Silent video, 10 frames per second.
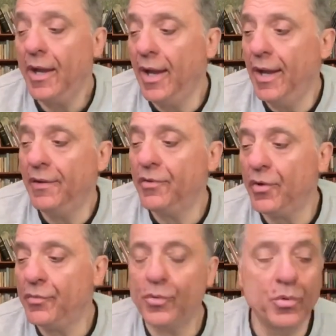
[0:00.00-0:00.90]
And,
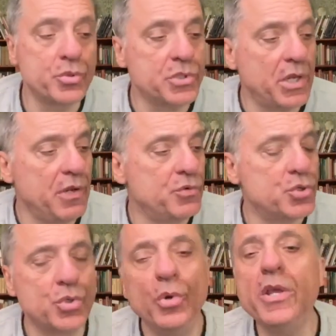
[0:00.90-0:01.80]
of course, if
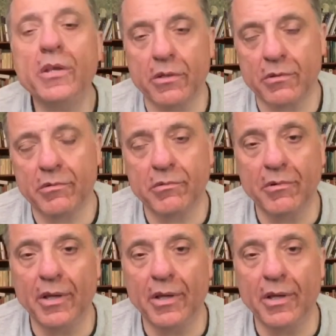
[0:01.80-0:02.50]
Shoigu